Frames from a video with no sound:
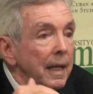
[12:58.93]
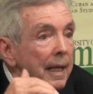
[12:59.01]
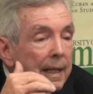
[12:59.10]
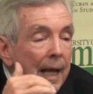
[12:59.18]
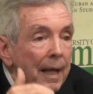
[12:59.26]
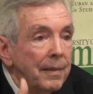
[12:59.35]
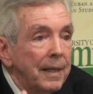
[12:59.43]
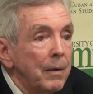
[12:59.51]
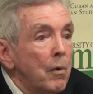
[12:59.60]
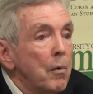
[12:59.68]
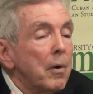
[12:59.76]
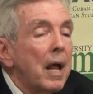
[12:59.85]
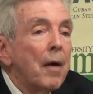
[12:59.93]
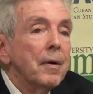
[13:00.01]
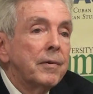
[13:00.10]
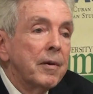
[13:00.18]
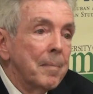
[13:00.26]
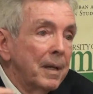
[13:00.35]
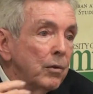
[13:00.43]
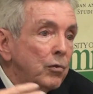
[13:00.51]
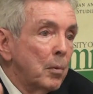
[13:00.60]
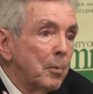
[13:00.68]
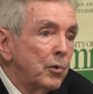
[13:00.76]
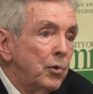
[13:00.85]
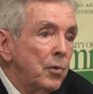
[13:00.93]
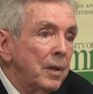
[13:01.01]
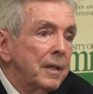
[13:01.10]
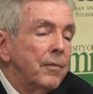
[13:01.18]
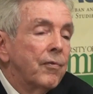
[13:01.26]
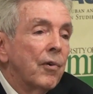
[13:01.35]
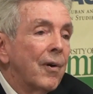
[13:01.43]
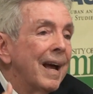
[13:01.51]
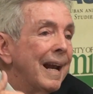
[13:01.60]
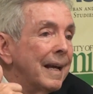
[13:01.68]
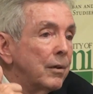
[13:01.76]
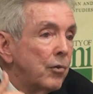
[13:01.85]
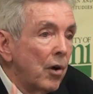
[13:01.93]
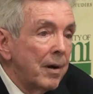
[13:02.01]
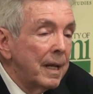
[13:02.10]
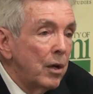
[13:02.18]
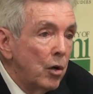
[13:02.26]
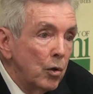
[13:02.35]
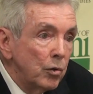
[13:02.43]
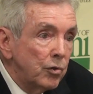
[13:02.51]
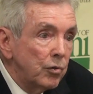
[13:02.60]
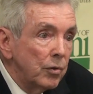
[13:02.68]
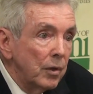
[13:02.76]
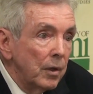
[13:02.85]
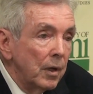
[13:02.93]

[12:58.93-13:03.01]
I think we would have a tremendous opportunity for electronic goods,